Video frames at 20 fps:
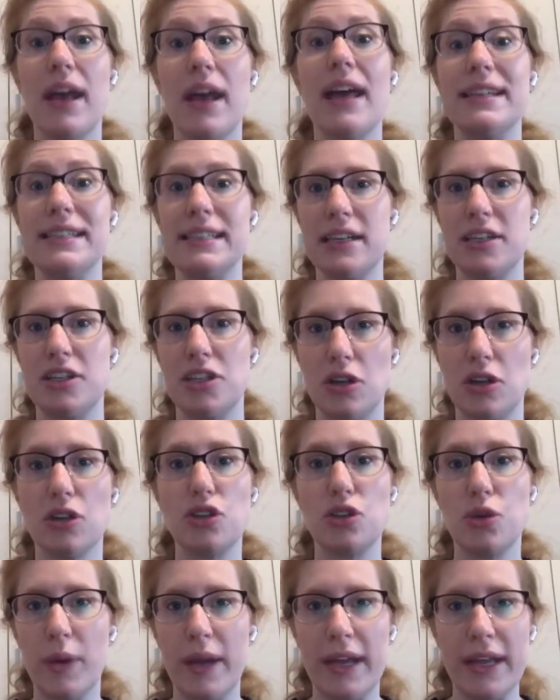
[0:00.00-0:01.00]
a digital
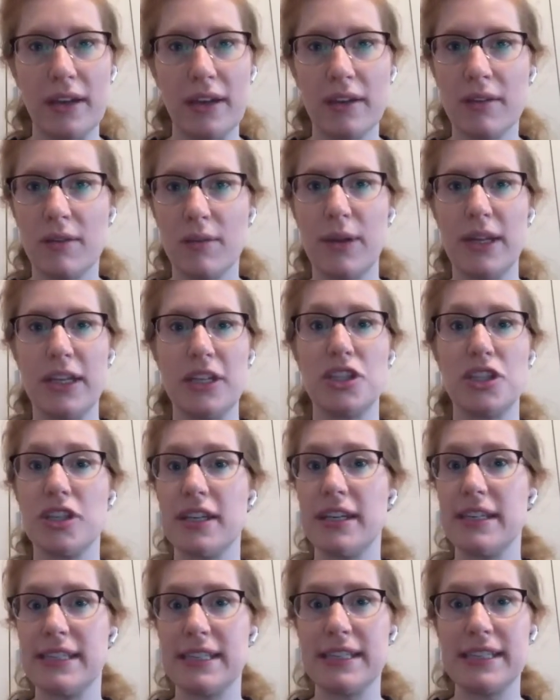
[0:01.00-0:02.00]
twin, which
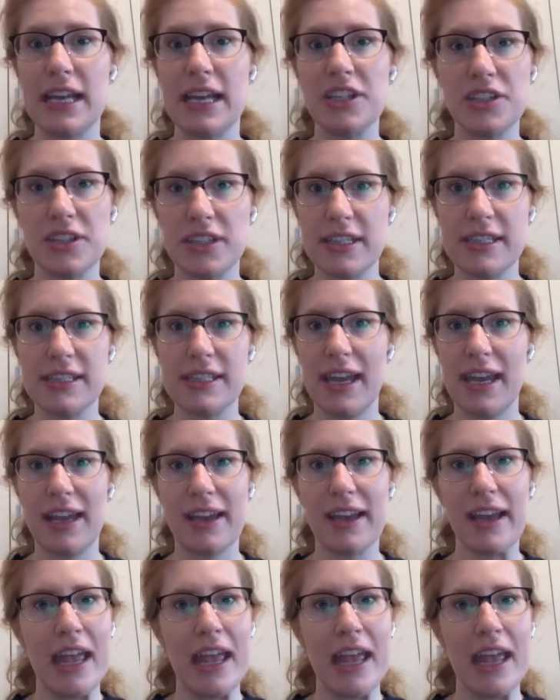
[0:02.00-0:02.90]
is essentially saying,